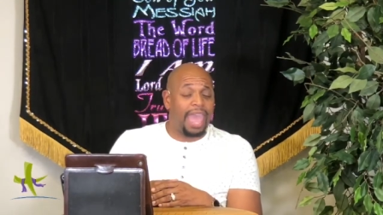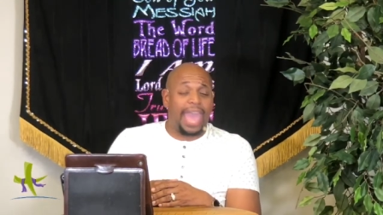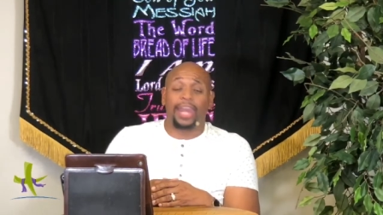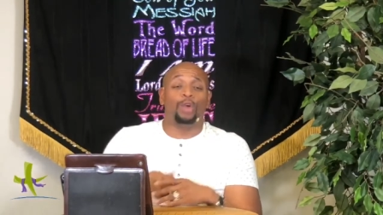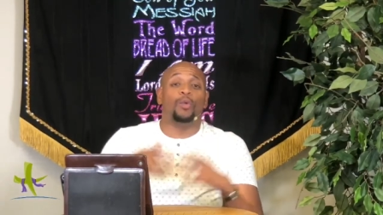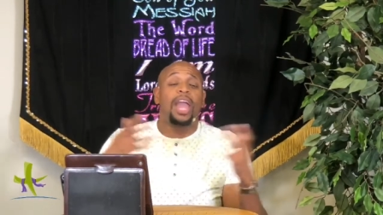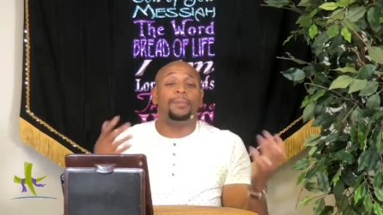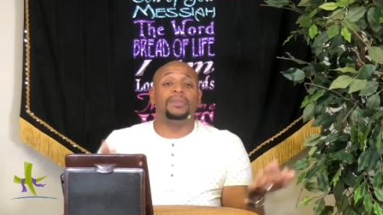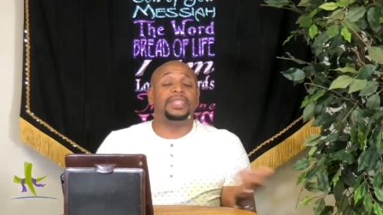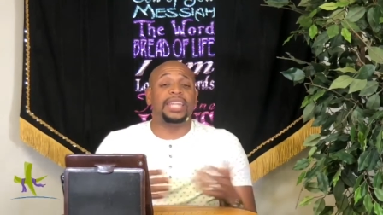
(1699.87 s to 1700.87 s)
And in a
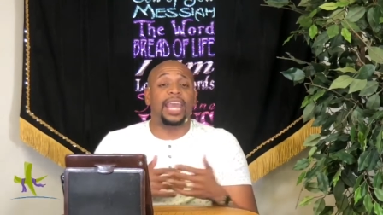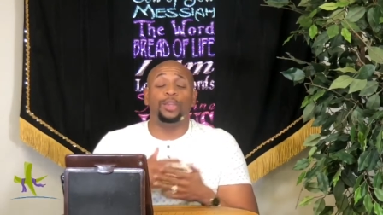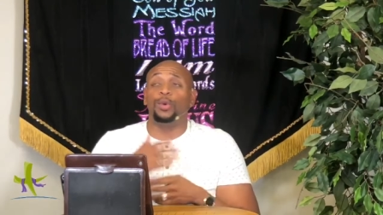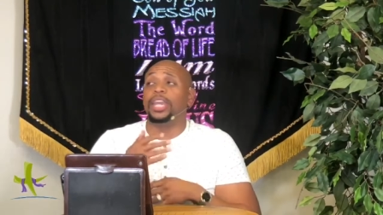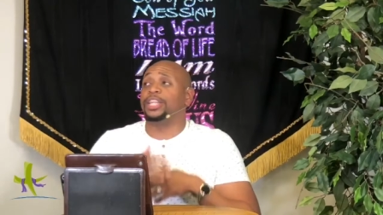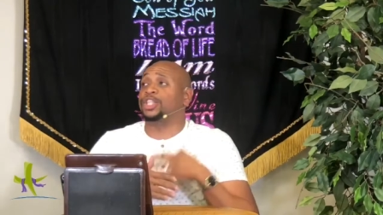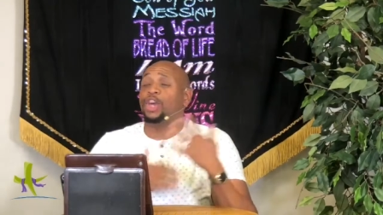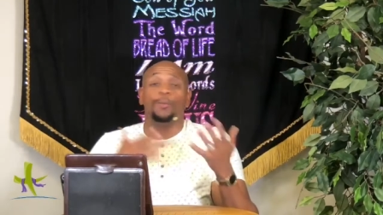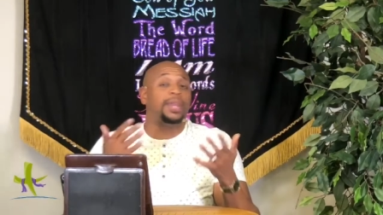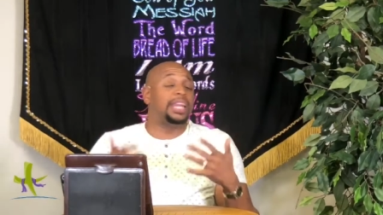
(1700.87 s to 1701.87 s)
realm of a day, you can get
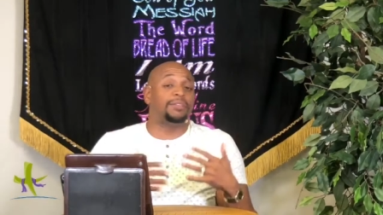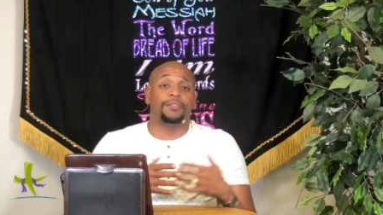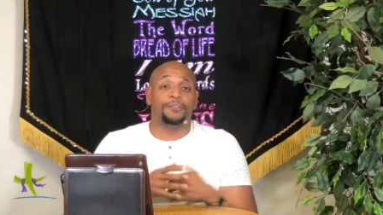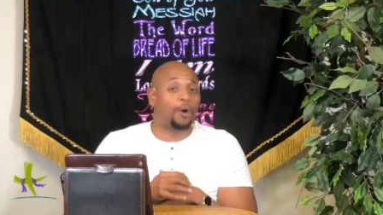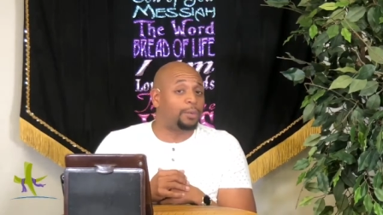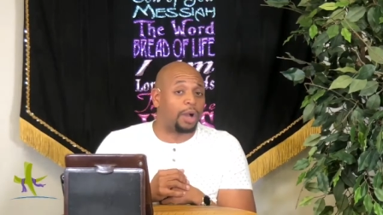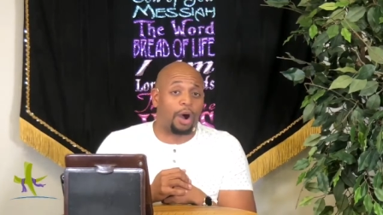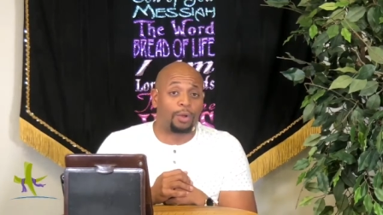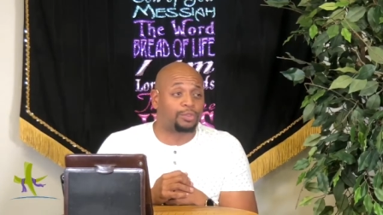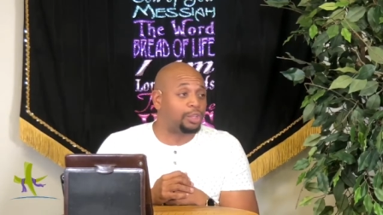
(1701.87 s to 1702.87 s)
so many different phone
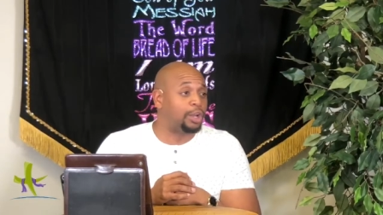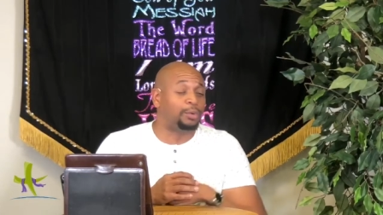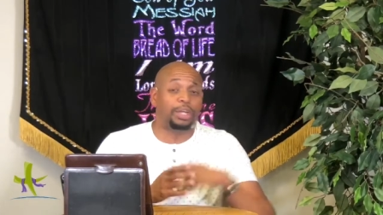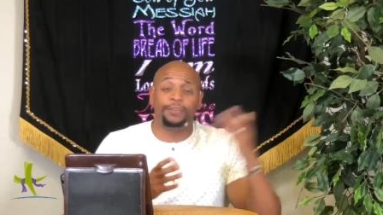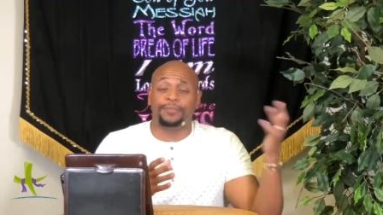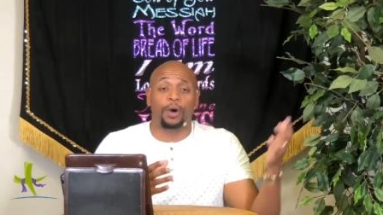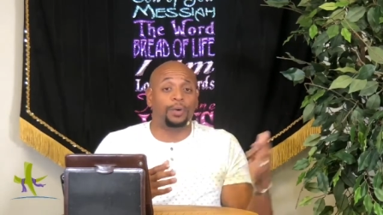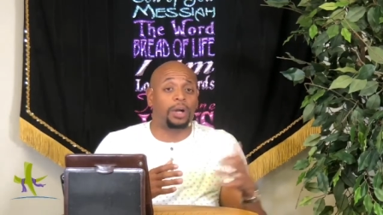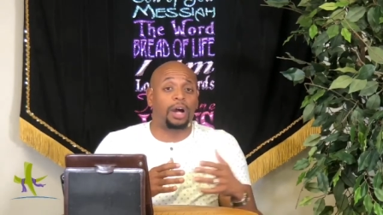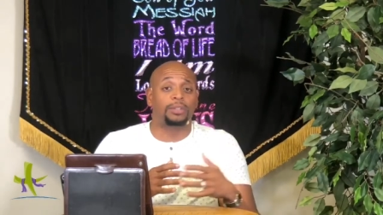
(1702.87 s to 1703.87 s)
calls. You know, good phone
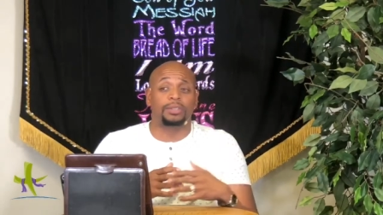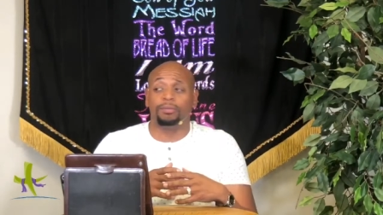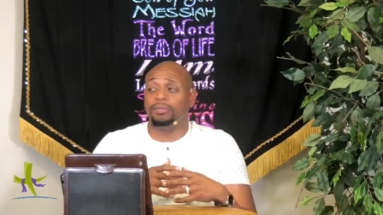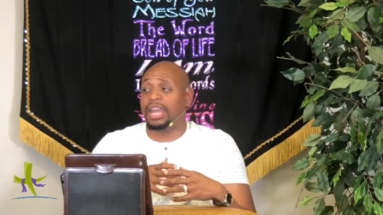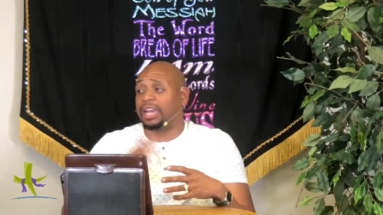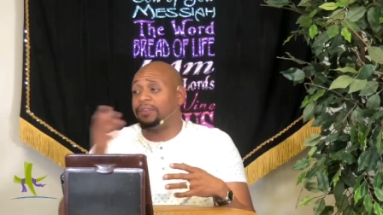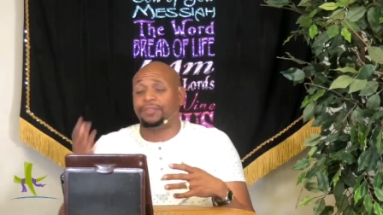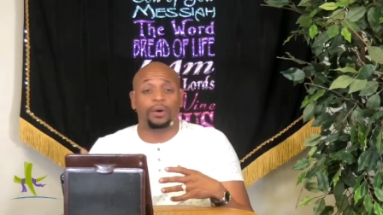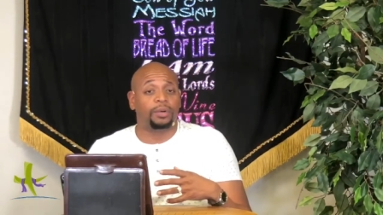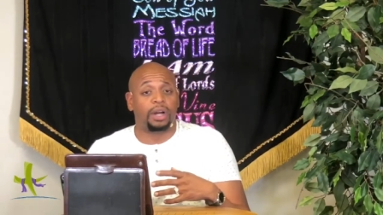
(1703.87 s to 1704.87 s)
calls, negative
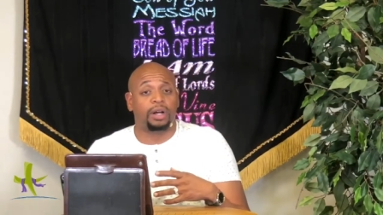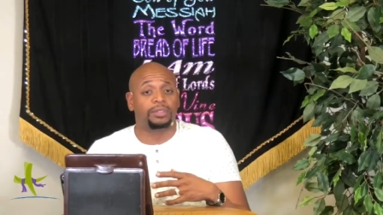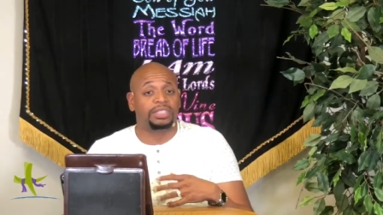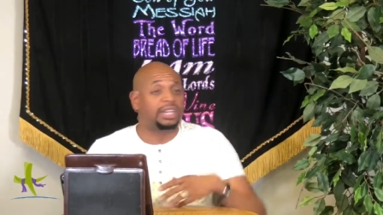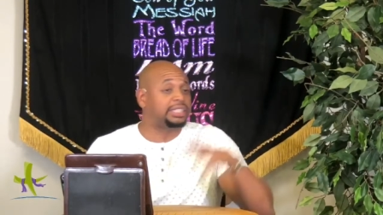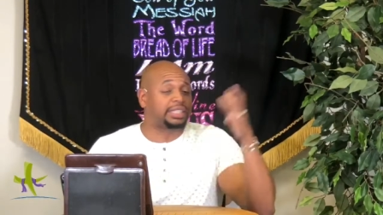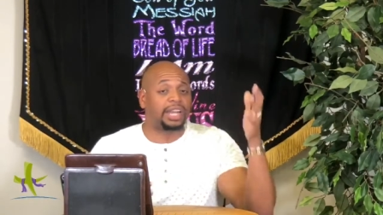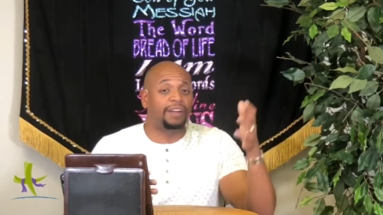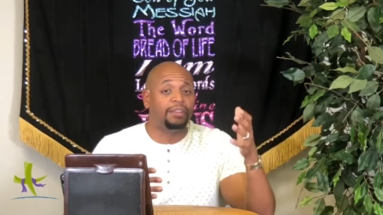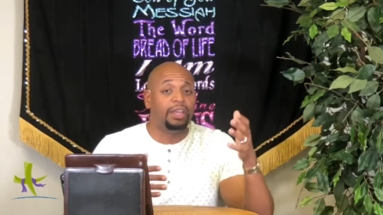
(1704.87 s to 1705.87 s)
phone calls, good stuff,